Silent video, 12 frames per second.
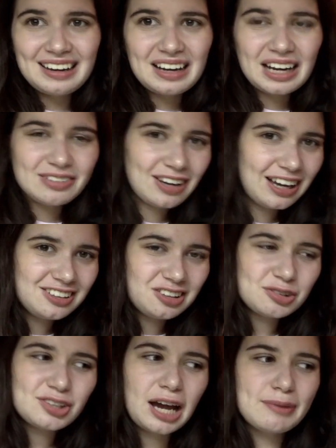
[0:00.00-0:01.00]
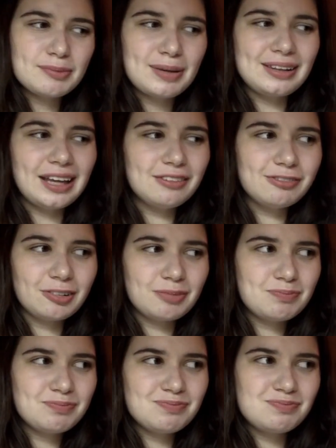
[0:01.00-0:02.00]
I've had, times in my life where
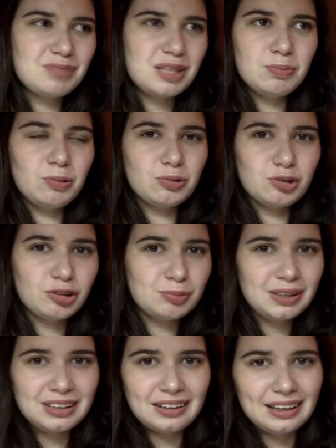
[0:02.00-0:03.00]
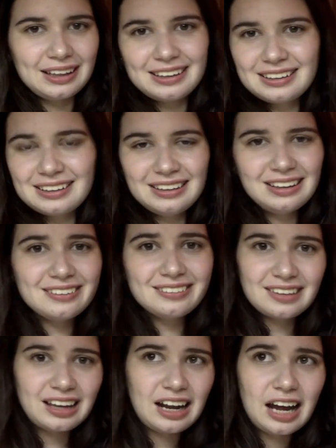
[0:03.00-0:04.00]
people told me,
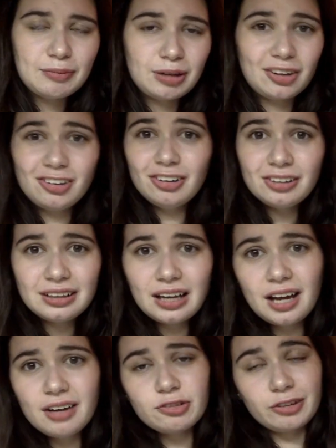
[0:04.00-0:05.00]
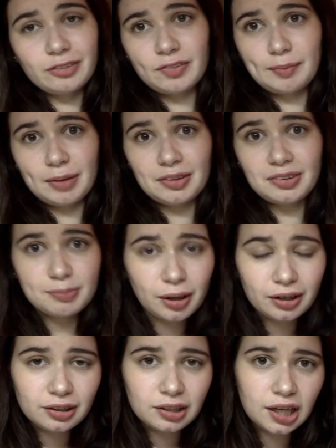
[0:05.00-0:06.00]
that I'm not good enough, or if I'm not
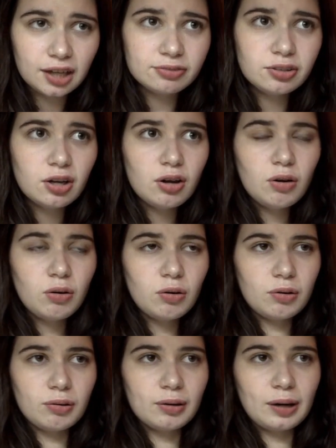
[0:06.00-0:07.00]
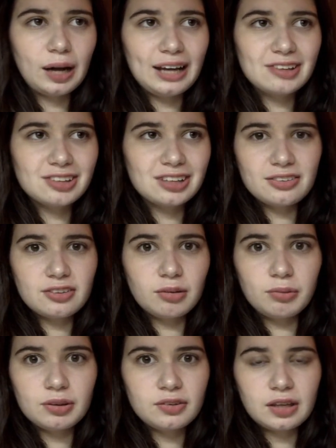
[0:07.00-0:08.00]
smart enough, or I actually had
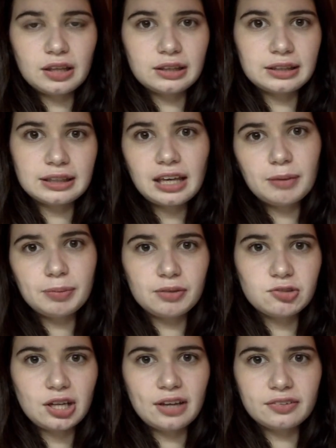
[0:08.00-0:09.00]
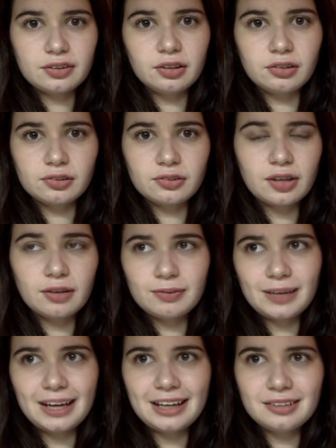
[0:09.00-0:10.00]
someone say, I can't believe she hasn't killed herself
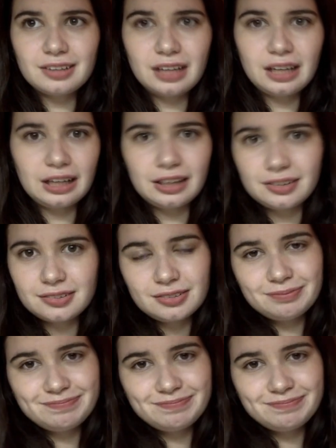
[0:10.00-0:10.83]
yet, and